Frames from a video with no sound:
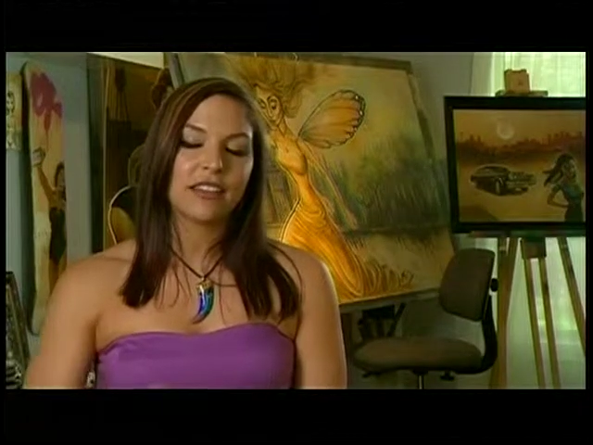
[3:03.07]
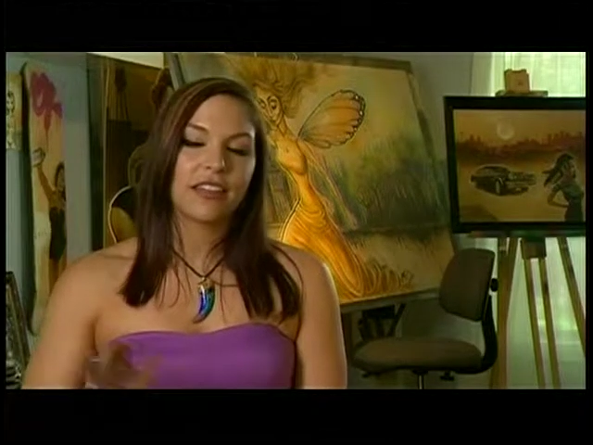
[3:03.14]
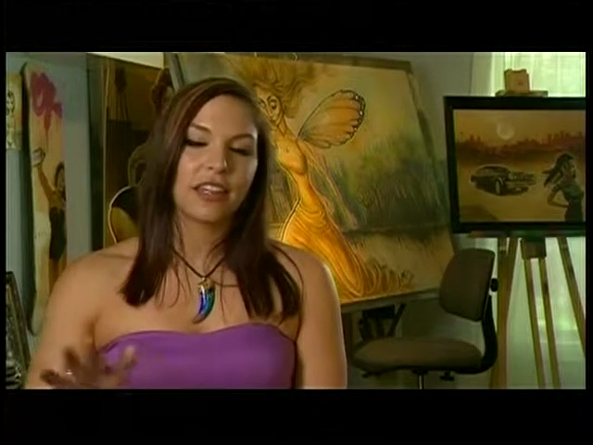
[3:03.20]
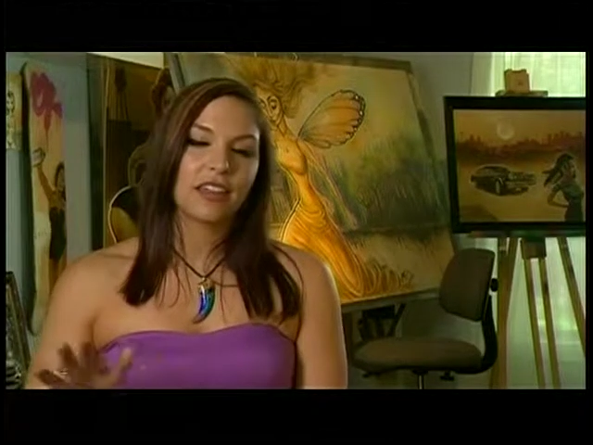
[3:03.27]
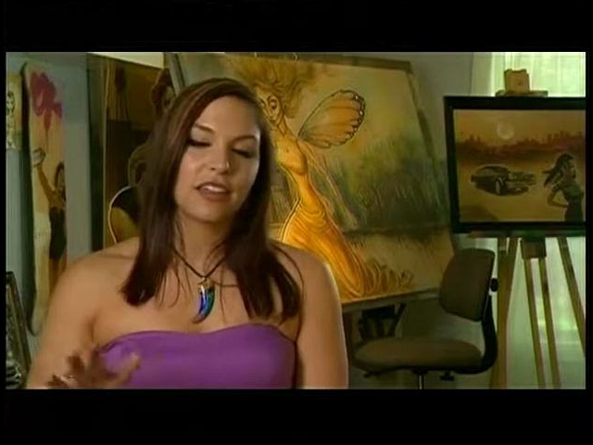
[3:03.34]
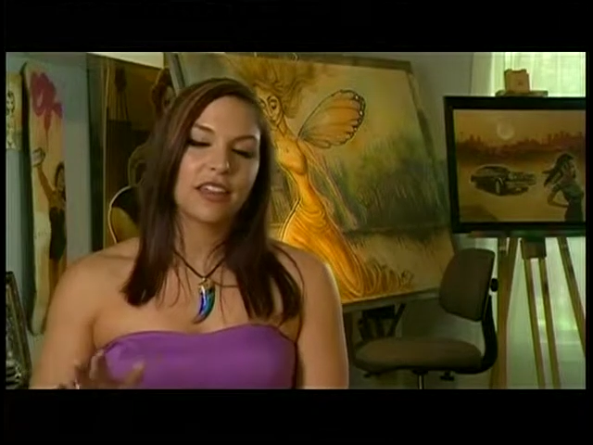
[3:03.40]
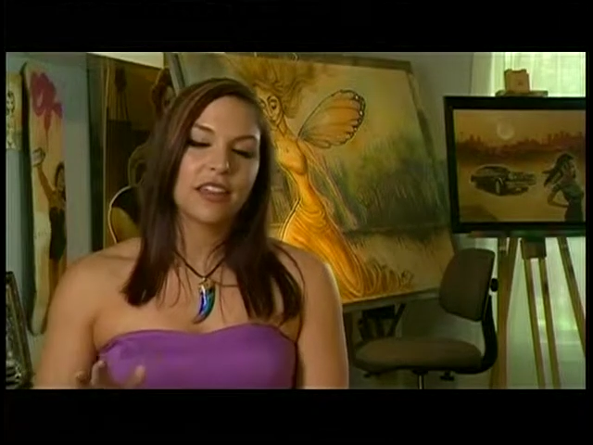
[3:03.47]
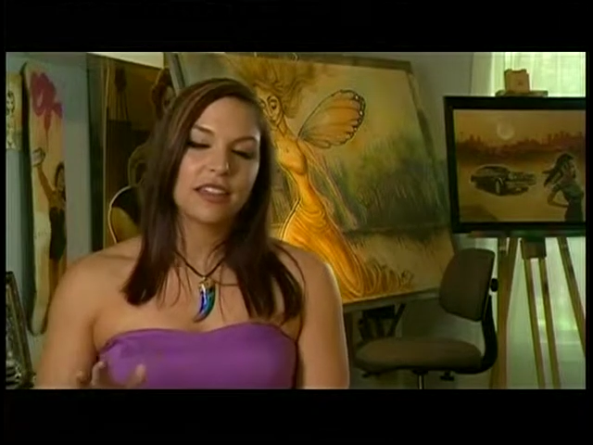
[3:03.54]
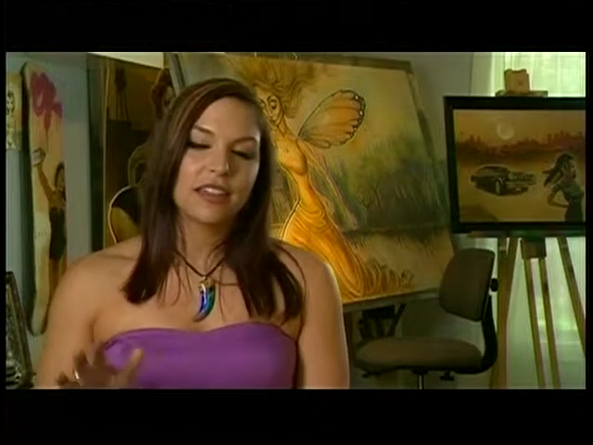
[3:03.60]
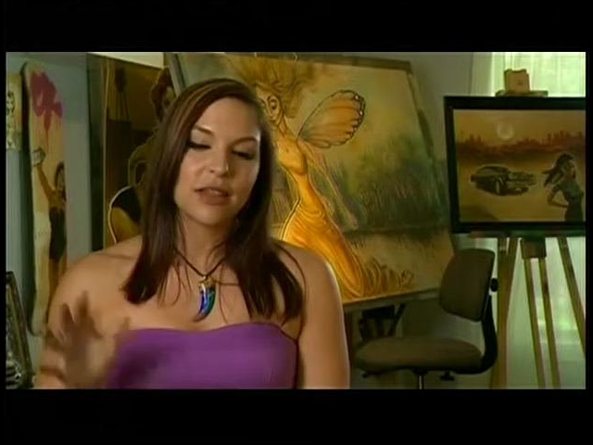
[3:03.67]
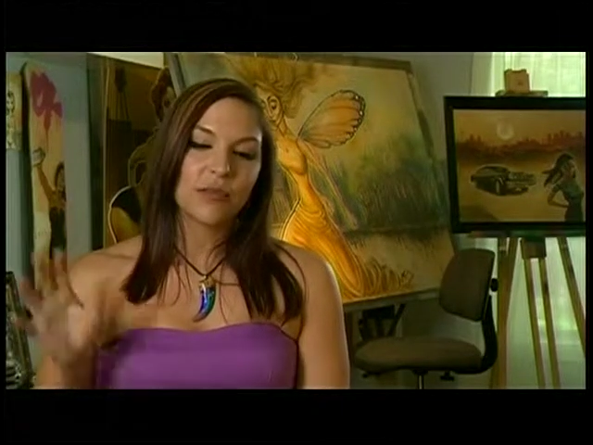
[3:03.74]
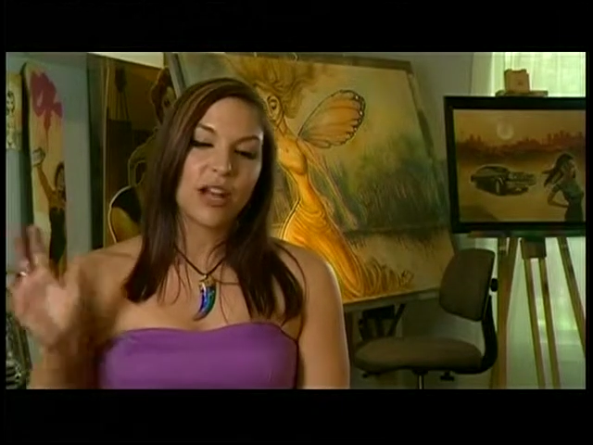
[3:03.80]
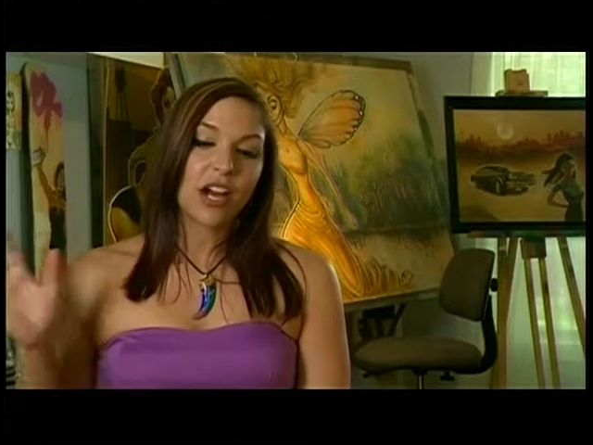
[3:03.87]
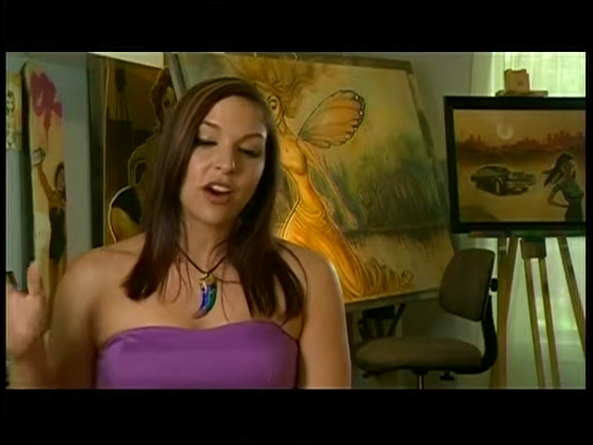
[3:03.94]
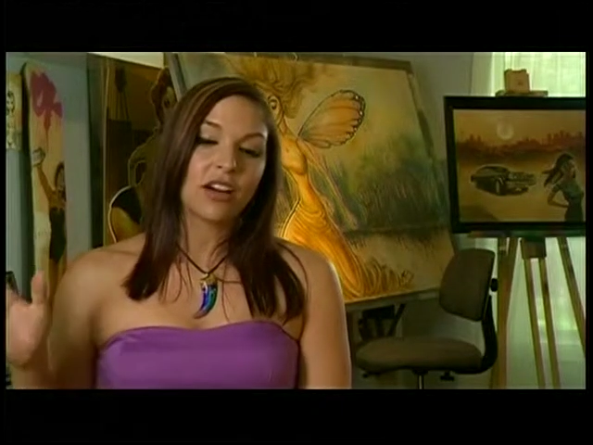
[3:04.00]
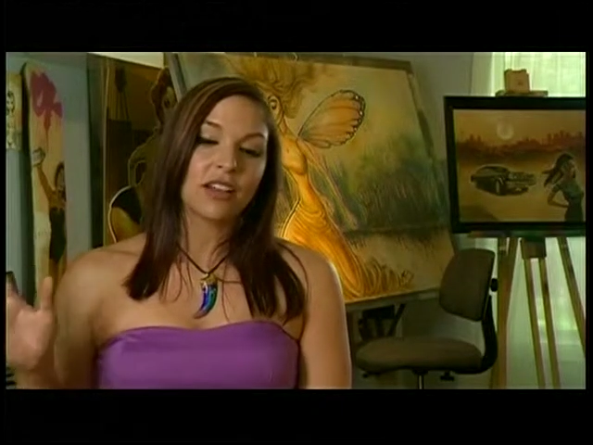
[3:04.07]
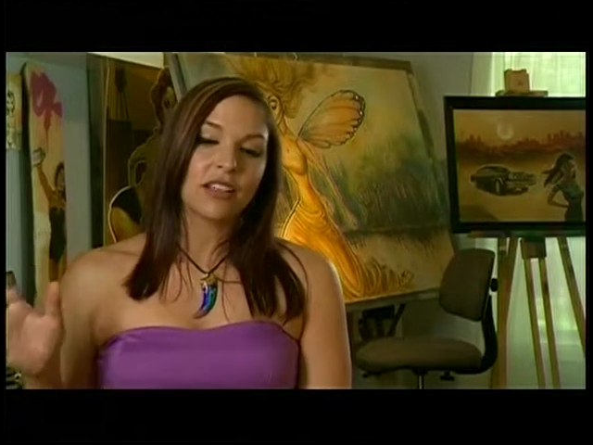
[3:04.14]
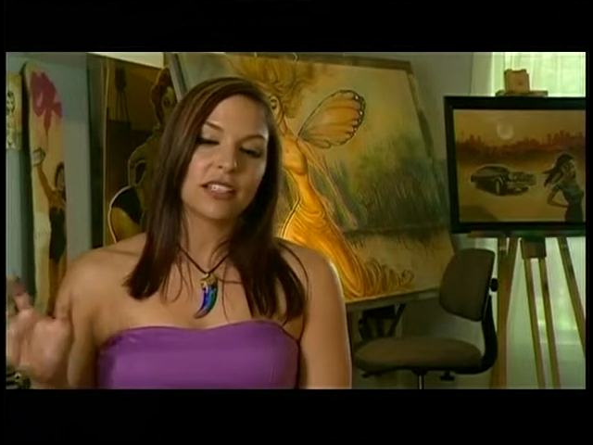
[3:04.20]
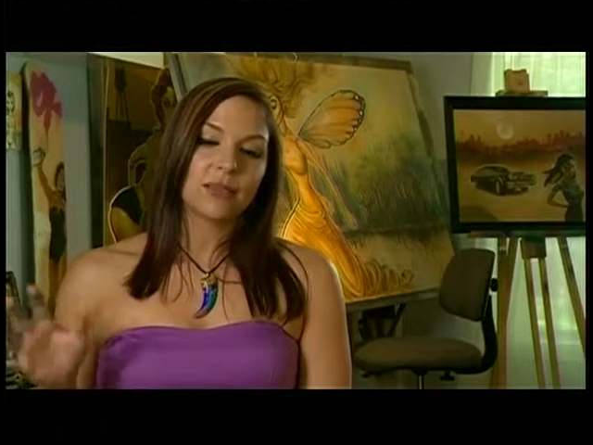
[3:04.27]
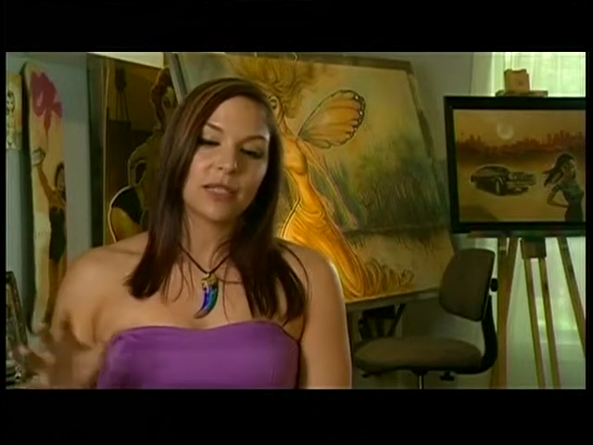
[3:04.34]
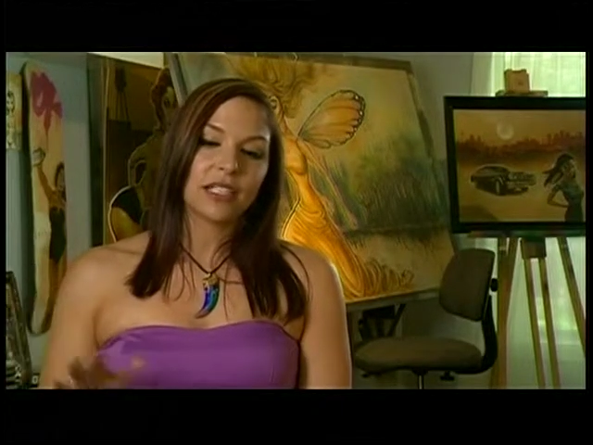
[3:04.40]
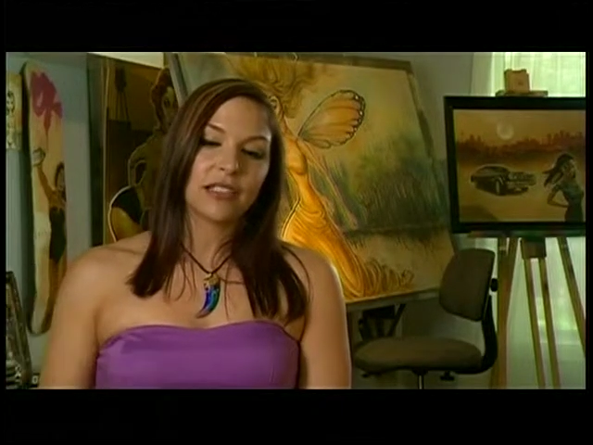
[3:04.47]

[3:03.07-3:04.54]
and I think that my art